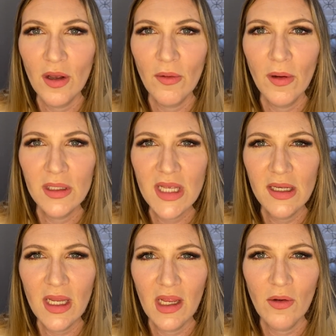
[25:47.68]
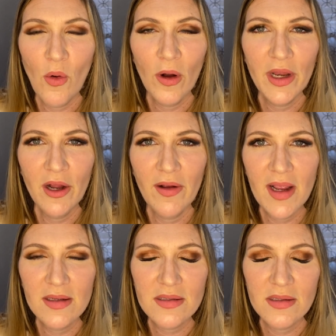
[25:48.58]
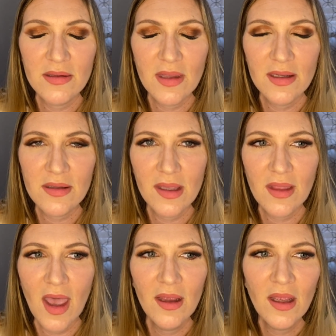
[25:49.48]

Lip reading: attending court hearings and things like that,